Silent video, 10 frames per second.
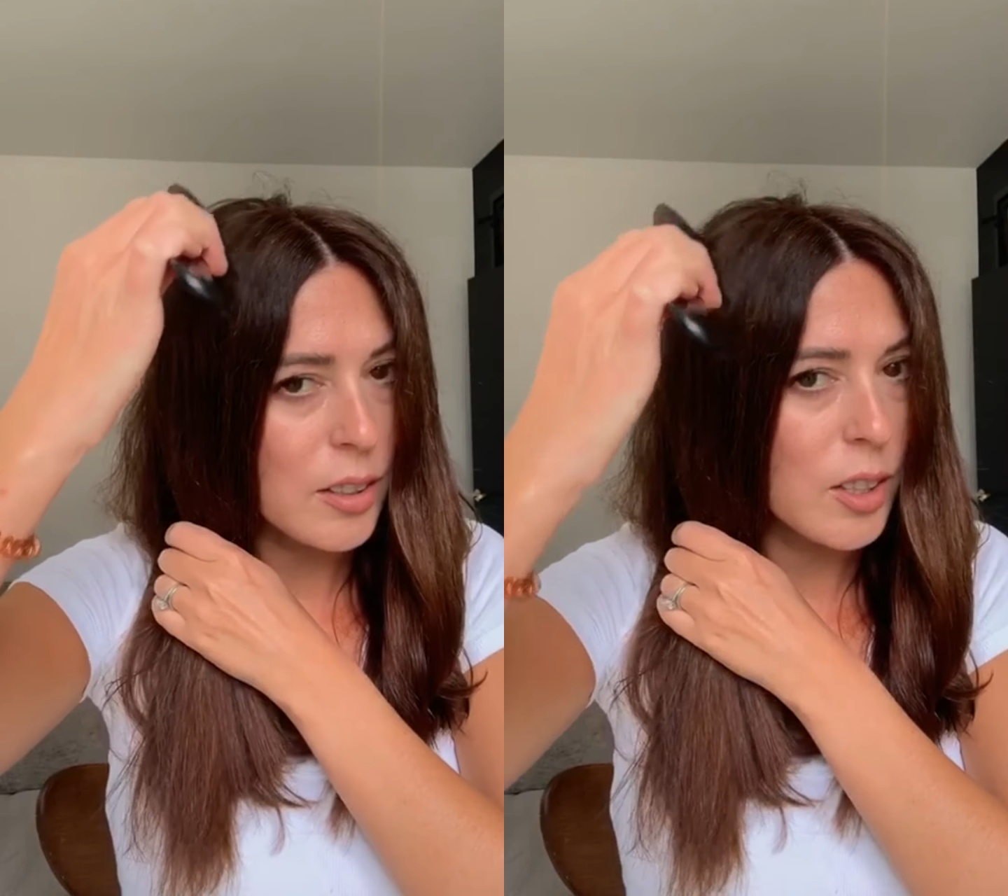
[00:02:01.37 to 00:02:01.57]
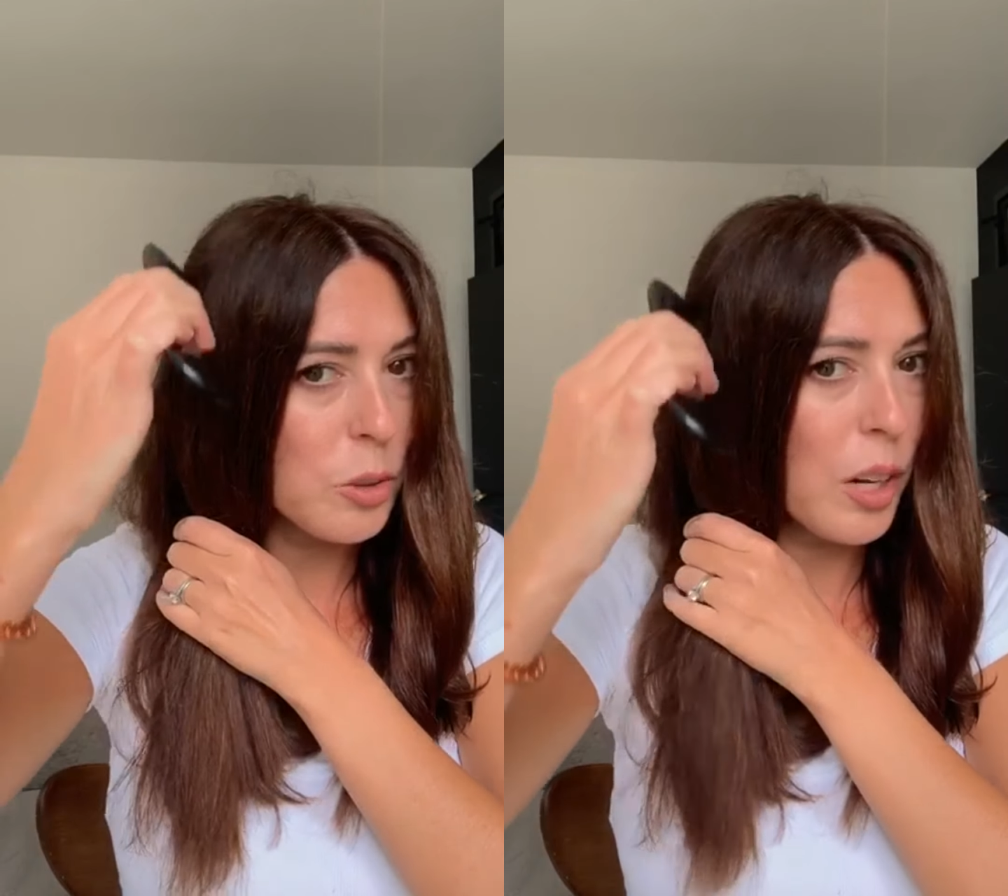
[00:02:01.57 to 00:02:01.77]

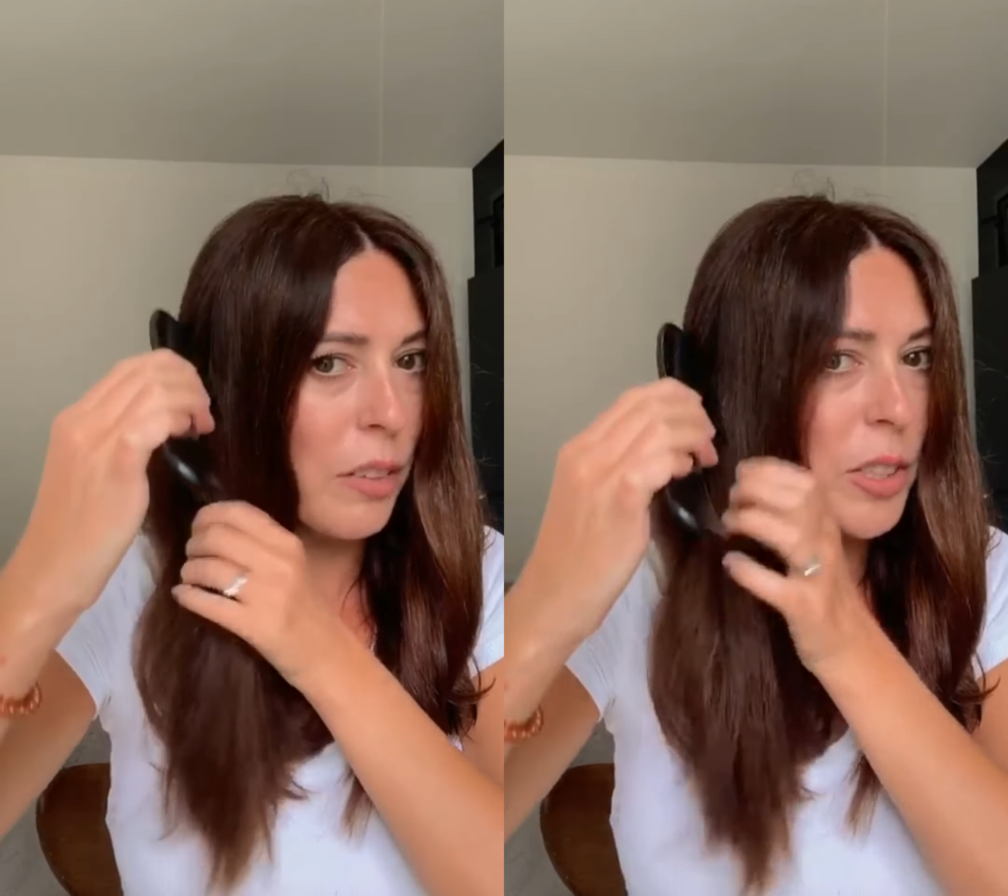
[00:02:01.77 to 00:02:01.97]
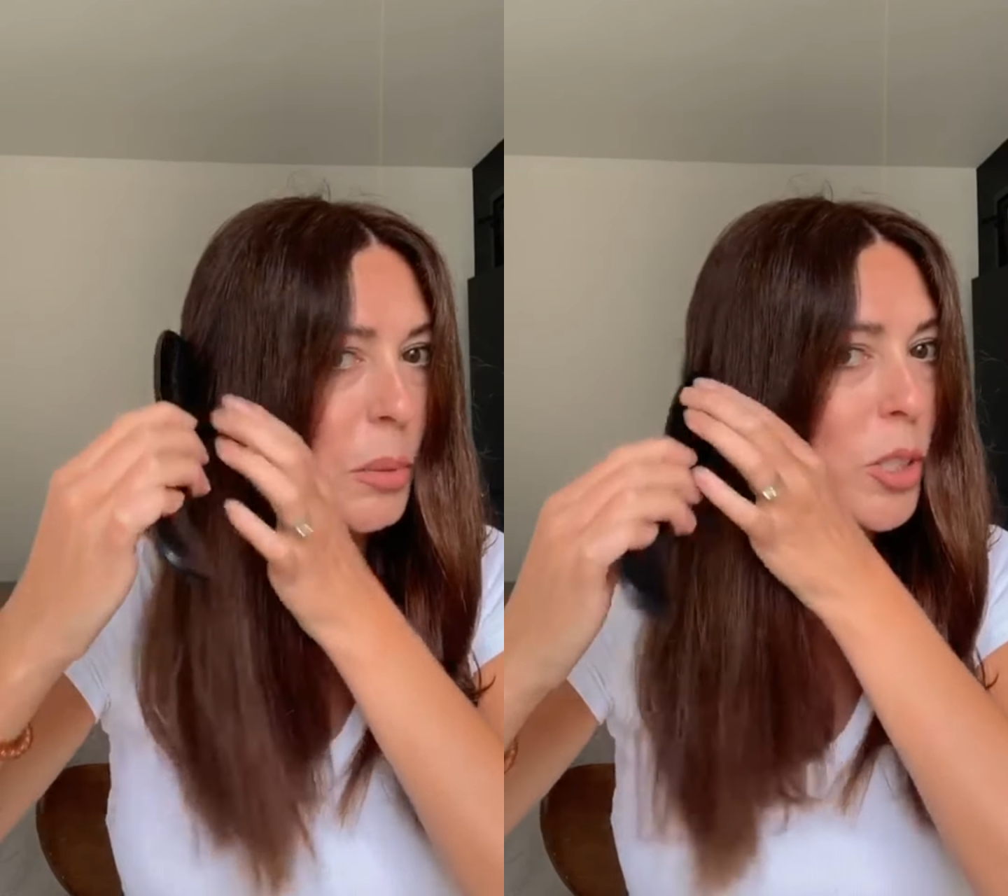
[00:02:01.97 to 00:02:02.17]
These don't
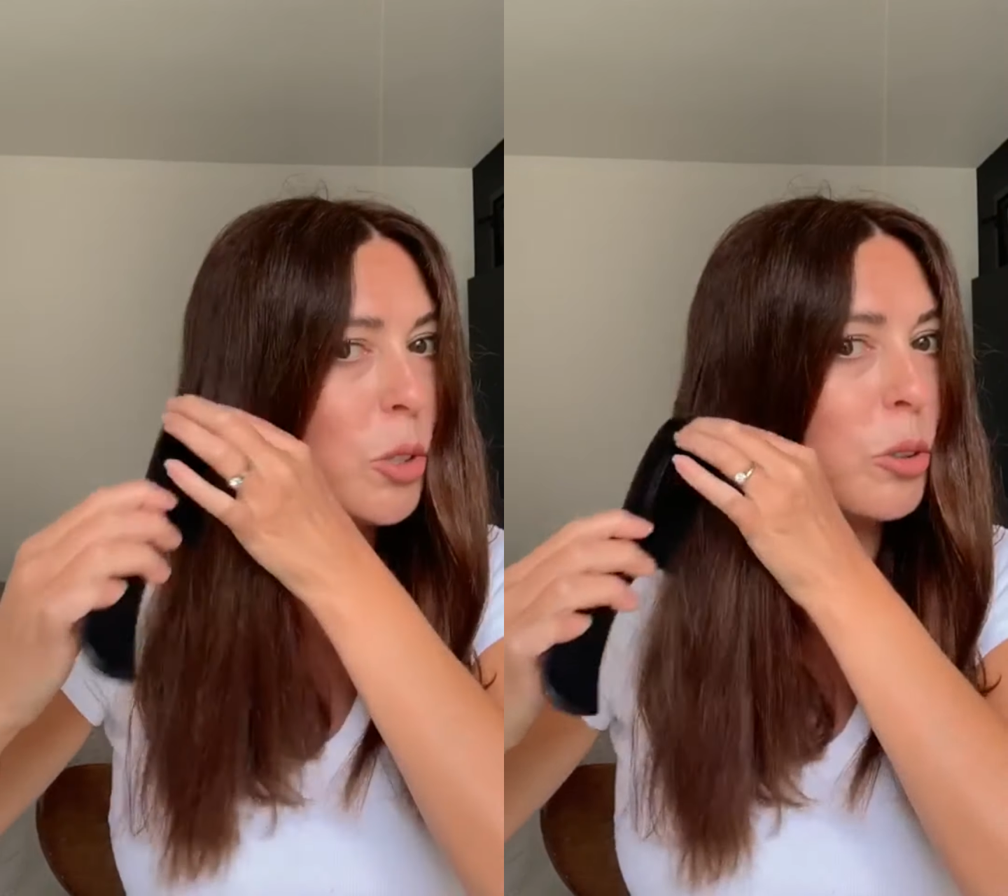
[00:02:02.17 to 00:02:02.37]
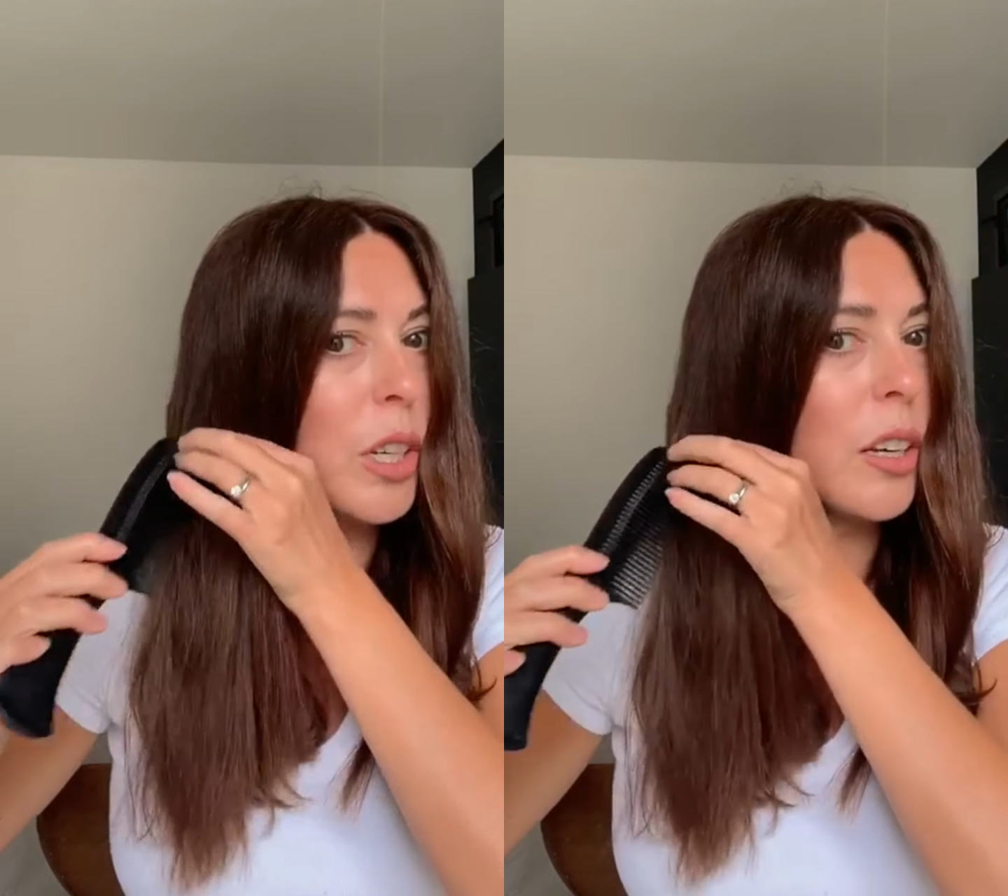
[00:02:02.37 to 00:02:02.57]
have to be
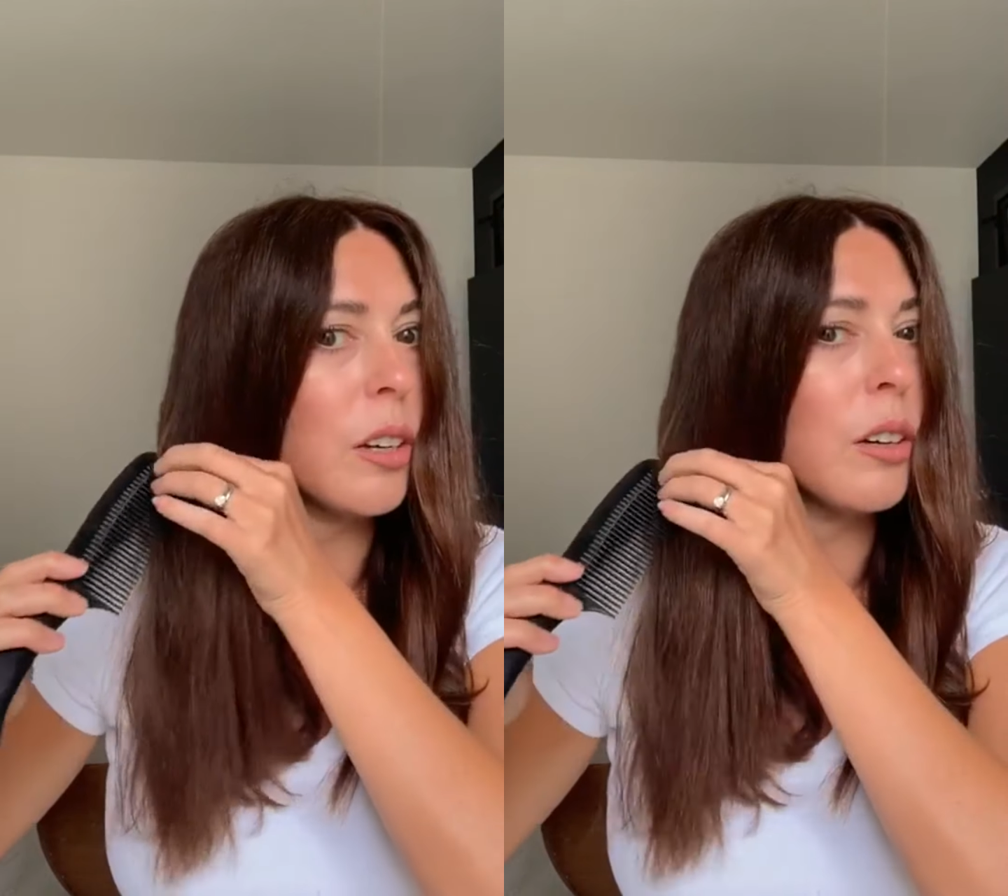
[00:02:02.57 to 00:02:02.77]
too neat